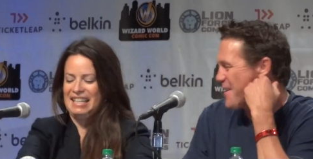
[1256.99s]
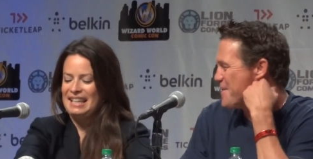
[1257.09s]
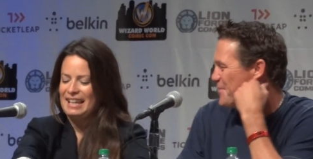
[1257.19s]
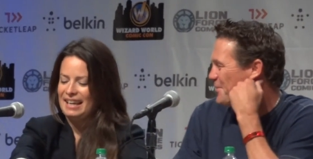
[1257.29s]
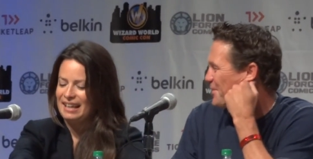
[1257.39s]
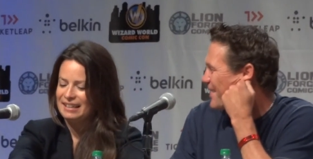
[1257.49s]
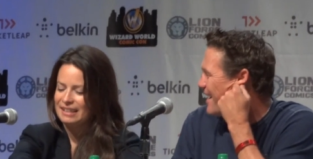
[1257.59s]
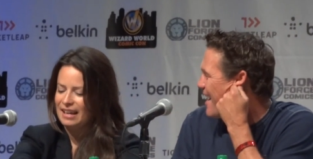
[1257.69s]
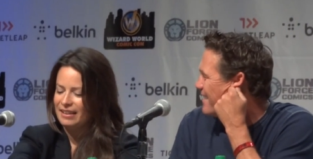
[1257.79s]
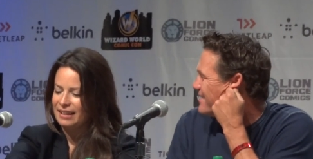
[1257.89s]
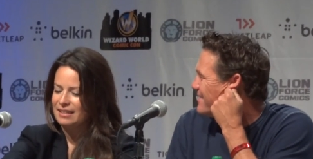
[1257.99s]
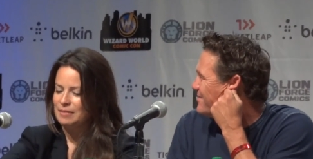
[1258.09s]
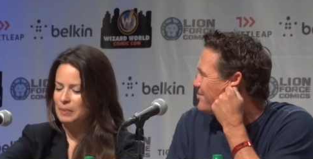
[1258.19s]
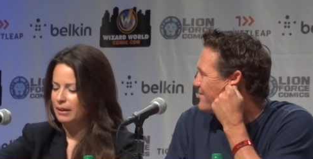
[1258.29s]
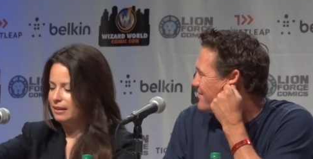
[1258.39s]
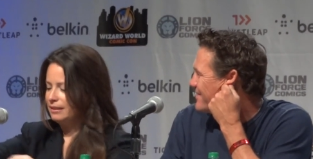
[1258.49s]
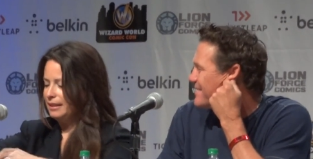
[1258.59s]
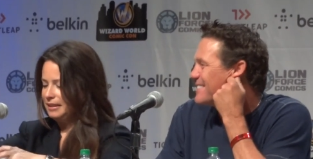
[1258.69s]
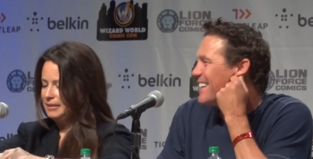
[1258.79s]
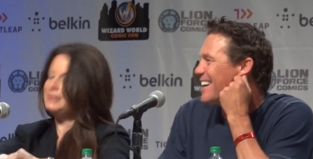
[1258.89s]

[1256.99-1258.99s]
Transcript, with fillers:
Speaker 1: talk. yeah, now that's embarrassing.